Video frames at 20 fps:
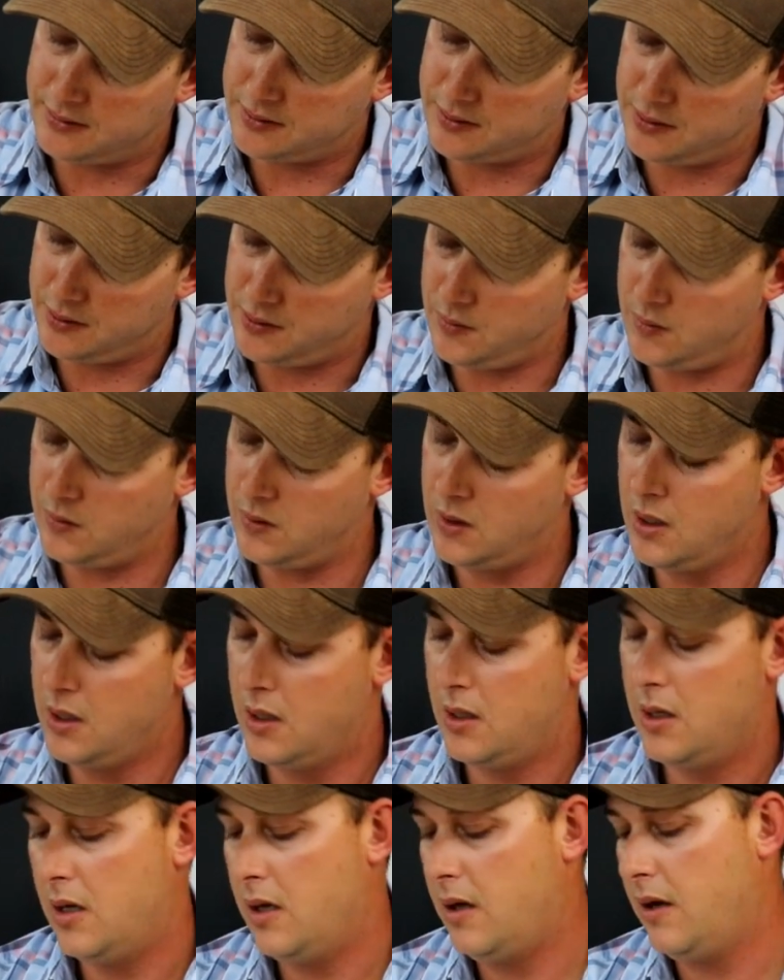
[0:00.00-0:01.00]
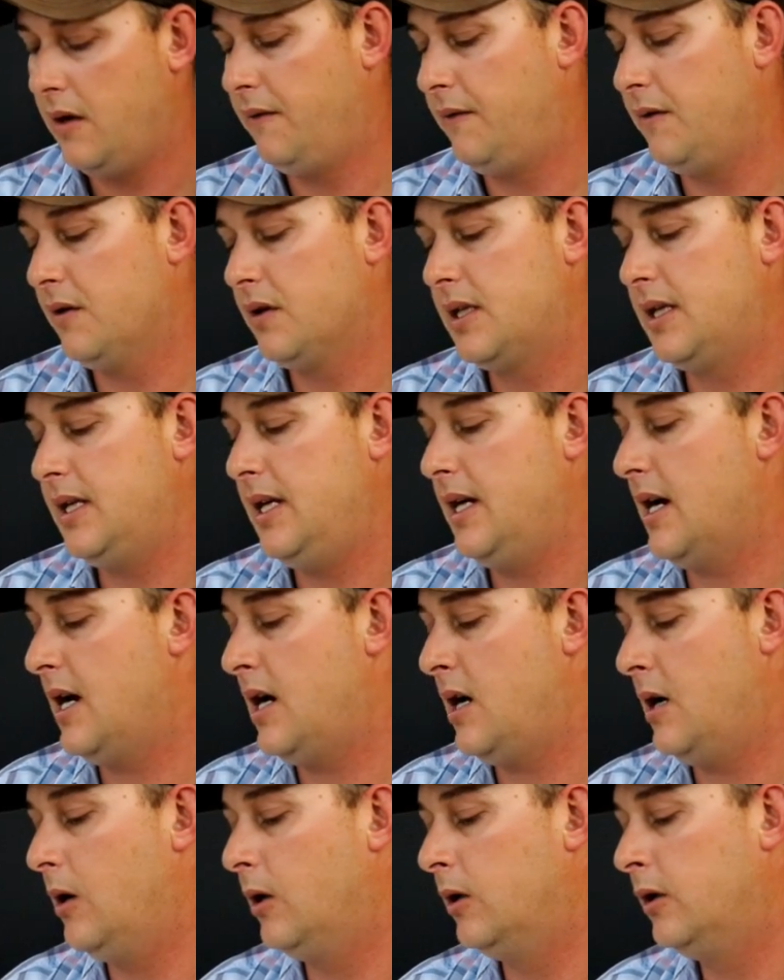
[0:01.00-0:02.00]
So if you'll see
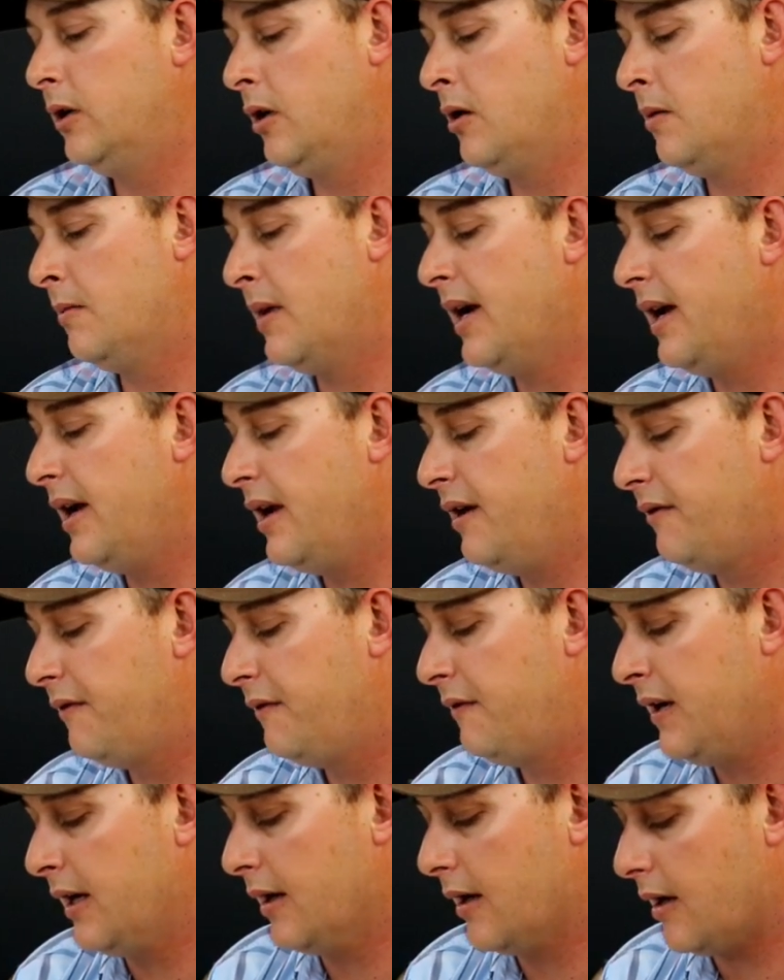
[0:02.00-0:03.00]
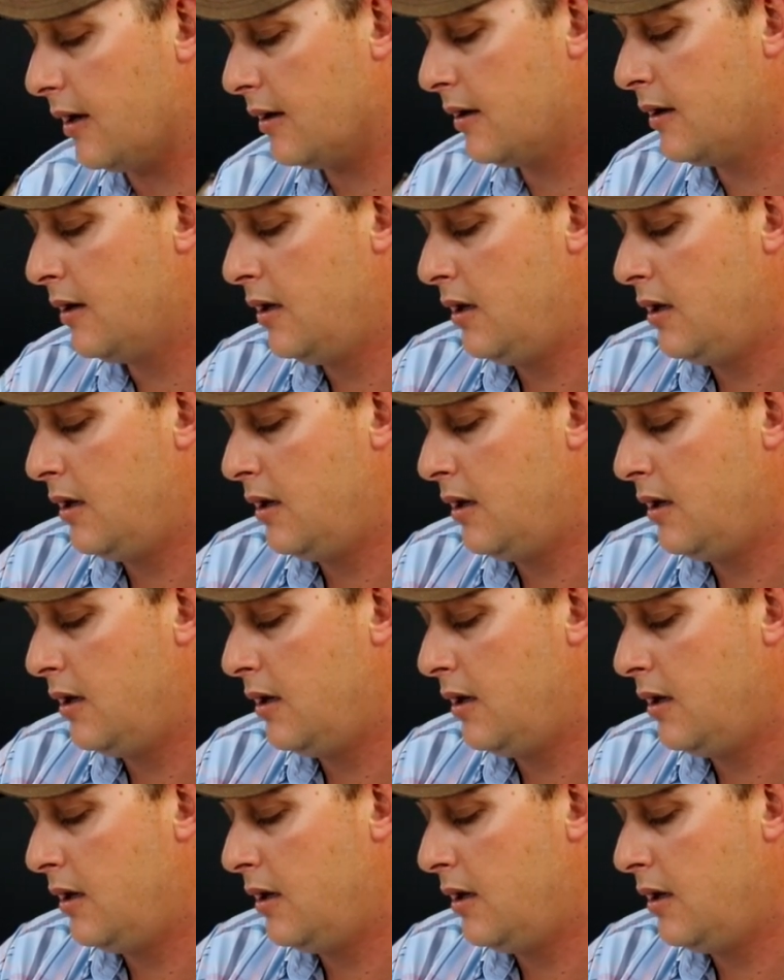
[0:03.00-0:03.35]
how I hold it on my left finger,